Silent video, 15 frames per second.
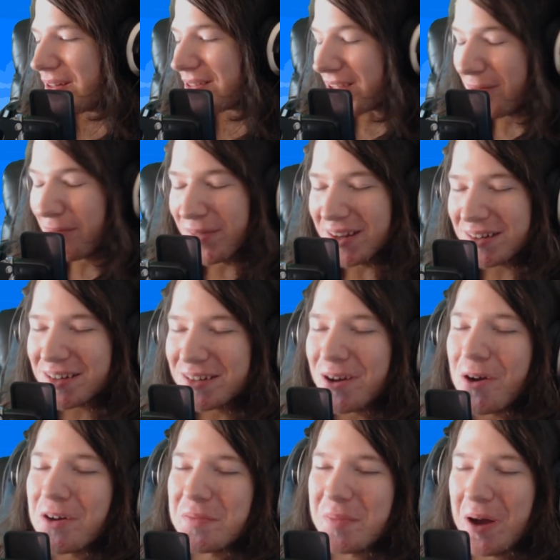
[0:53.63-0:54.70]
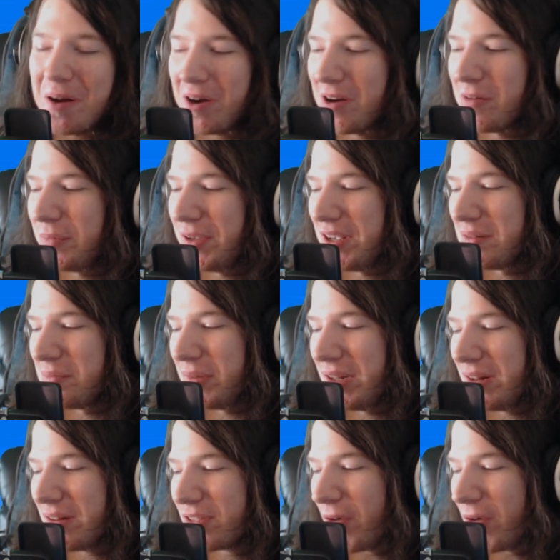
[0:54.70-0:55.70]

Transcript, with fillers: Something to note about our B&B.